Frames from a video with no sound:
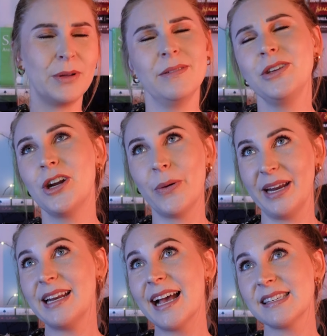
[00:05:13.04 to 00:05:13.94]
Well, you know what,
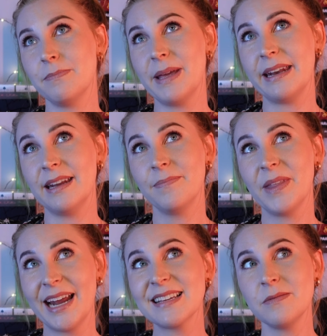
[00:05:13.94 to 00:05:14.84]
it hasn't been,
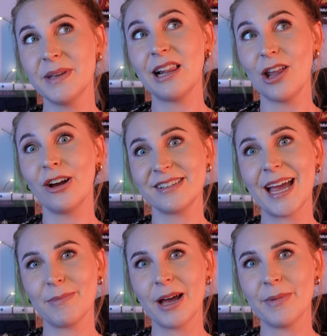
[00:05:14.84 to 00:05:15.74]
it hasn't been a long
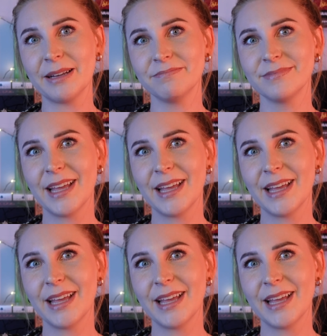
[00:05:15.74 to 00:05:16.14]
time coming.